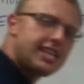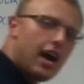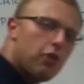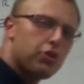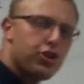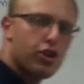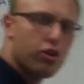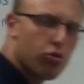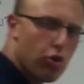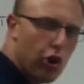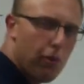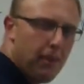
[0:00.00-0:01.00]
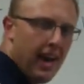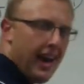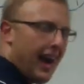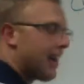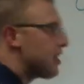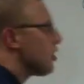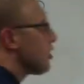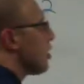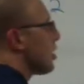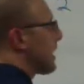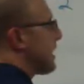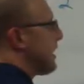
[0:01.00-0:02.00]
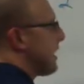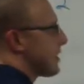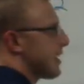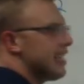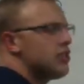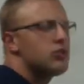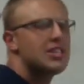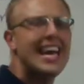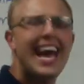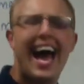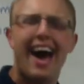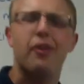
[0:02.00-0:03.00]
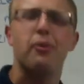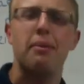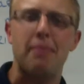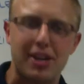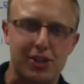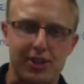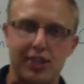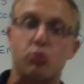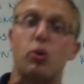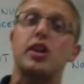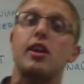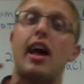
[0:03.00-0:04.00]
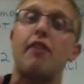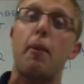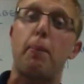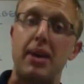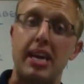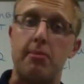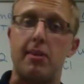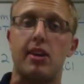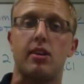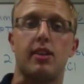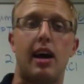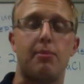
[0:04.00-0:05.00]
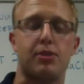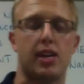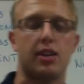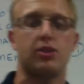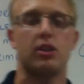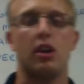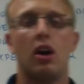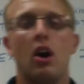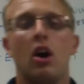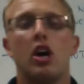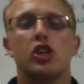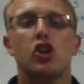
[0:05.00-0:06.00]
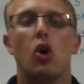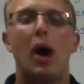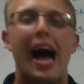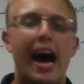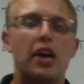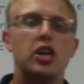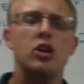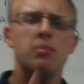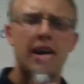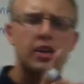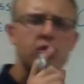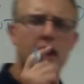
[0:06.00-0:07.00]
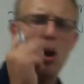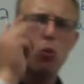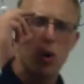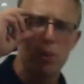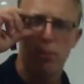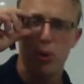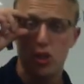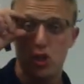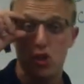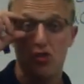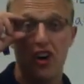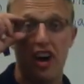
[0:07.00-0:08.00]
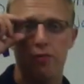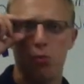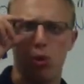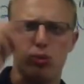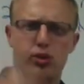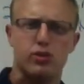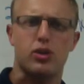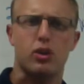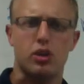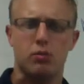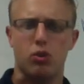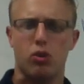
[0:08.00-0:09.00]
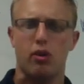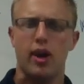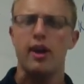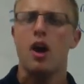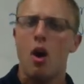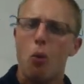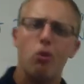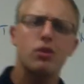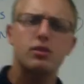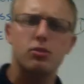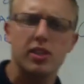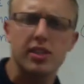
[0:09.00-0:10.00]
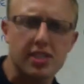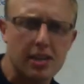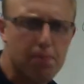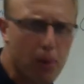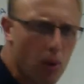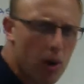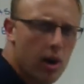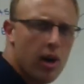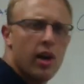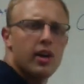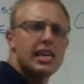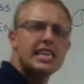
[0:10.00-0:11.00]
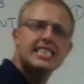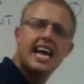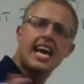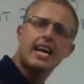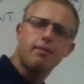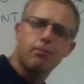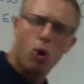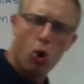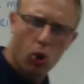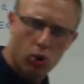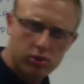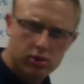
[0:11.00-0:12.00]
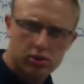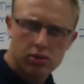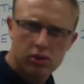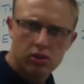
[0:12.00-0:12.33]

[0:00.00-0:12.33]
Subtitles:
down with your group and you'll look at this and you say, how do we measure this? Well, you'll have a beam at your lab station. So how do you measure out 1.25 moles of sodium chloride? Well, it's really simple. You take moles